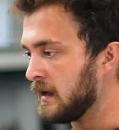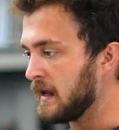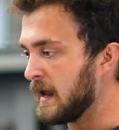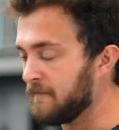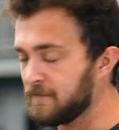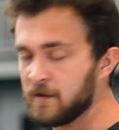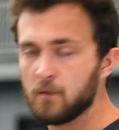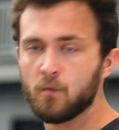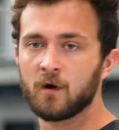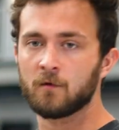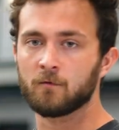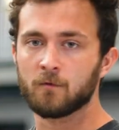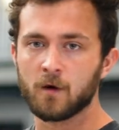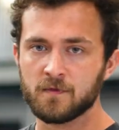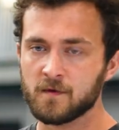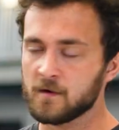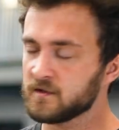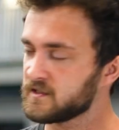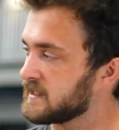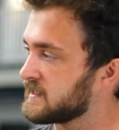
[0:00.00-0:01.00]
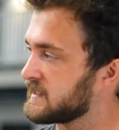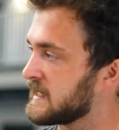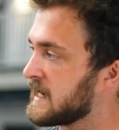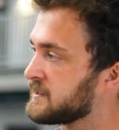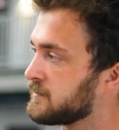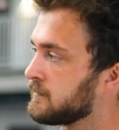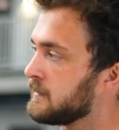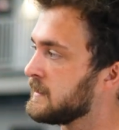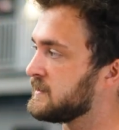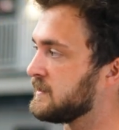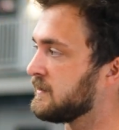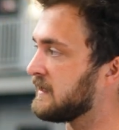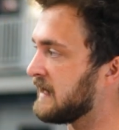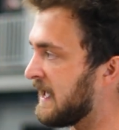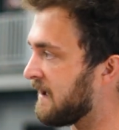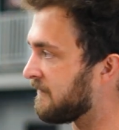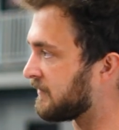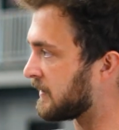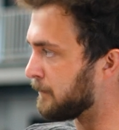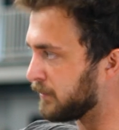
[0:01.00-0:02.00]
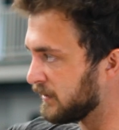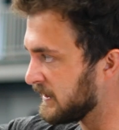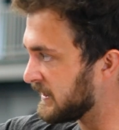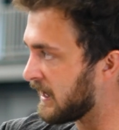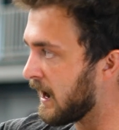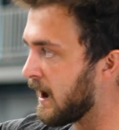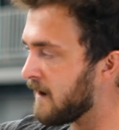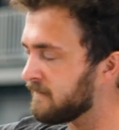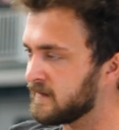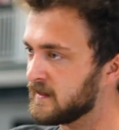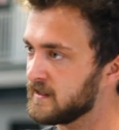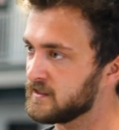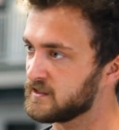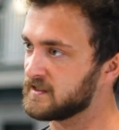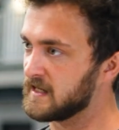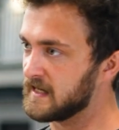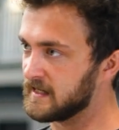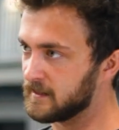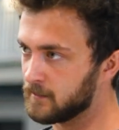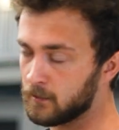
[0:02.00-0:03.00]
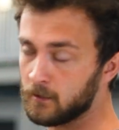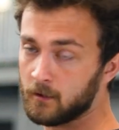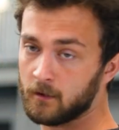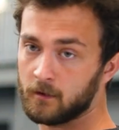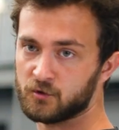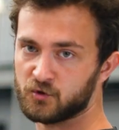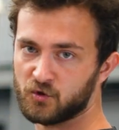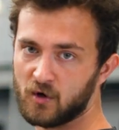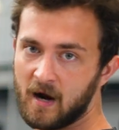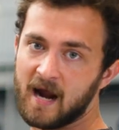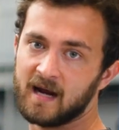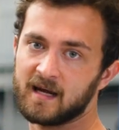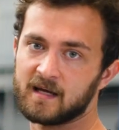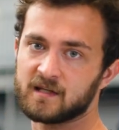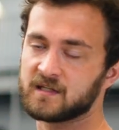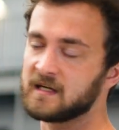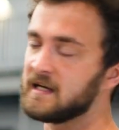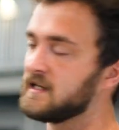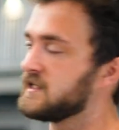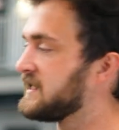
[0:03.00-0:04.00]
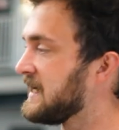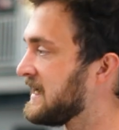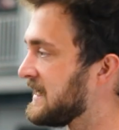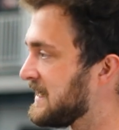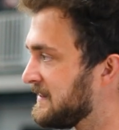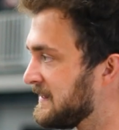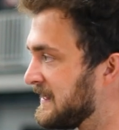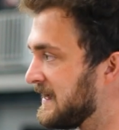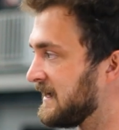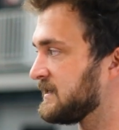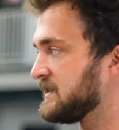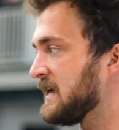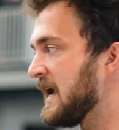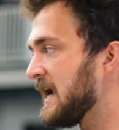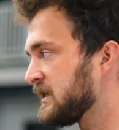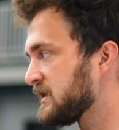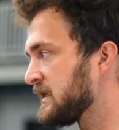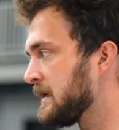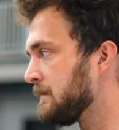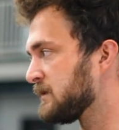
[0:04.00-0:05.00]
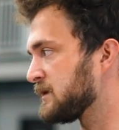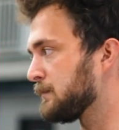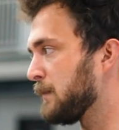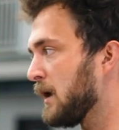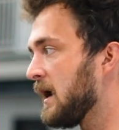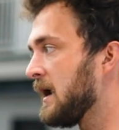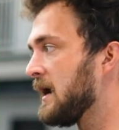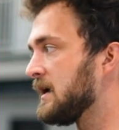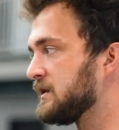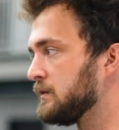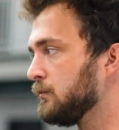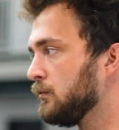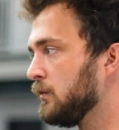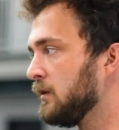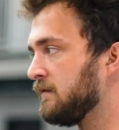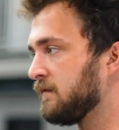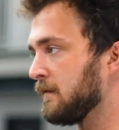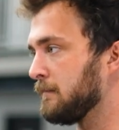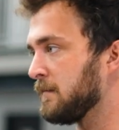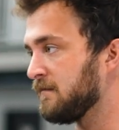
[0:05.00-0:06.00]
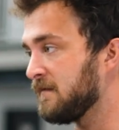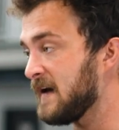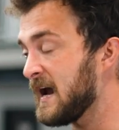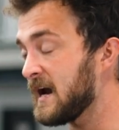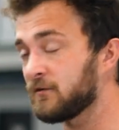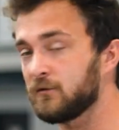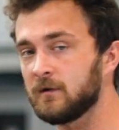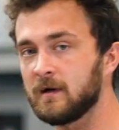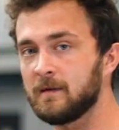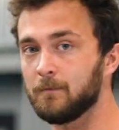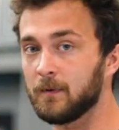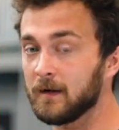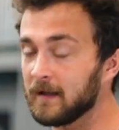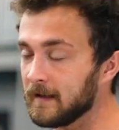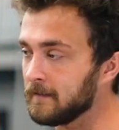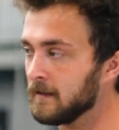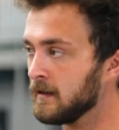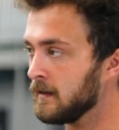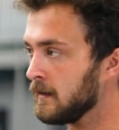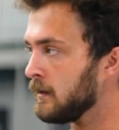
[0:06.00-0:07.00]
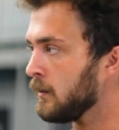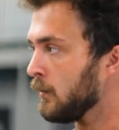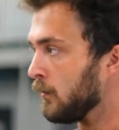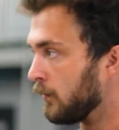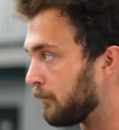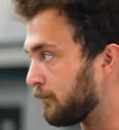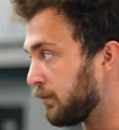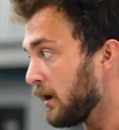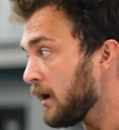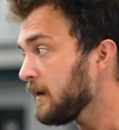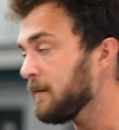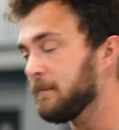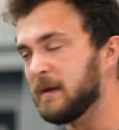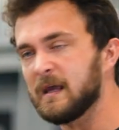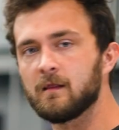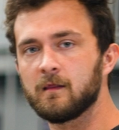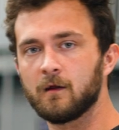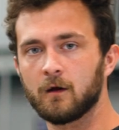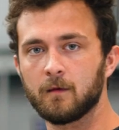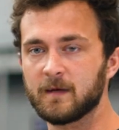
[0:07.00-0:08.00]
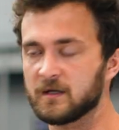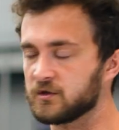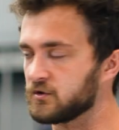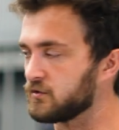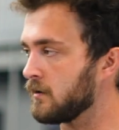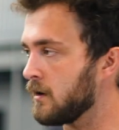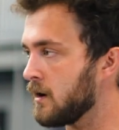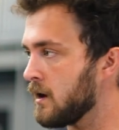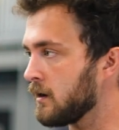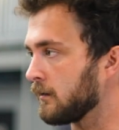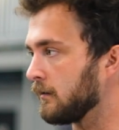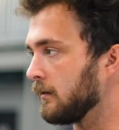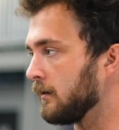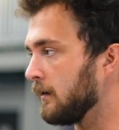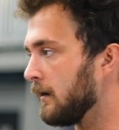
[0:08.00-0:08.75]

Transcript: If you want to run those accessories, you can have complete confidence that your track is going to sit in the exact same spot as it would from the factory, but it probably be a little bit stronger.